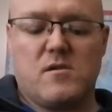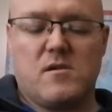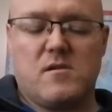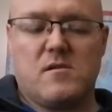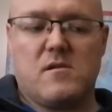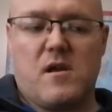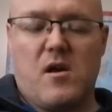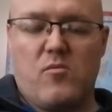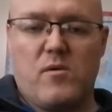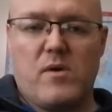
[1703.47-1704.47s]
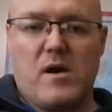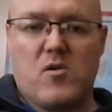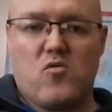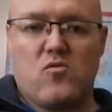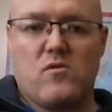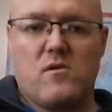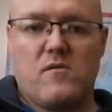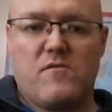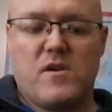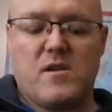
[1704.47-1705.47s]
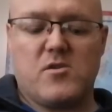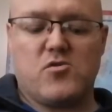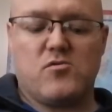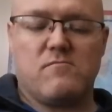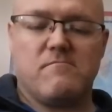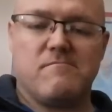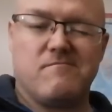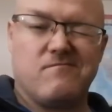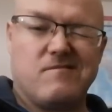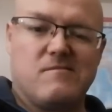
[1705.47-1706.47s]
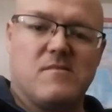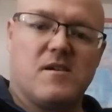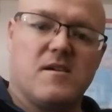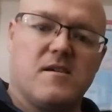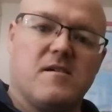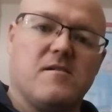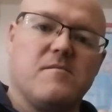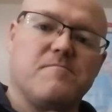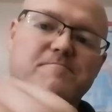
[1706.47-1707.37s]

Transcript: and I'll be back on very soon. Take care.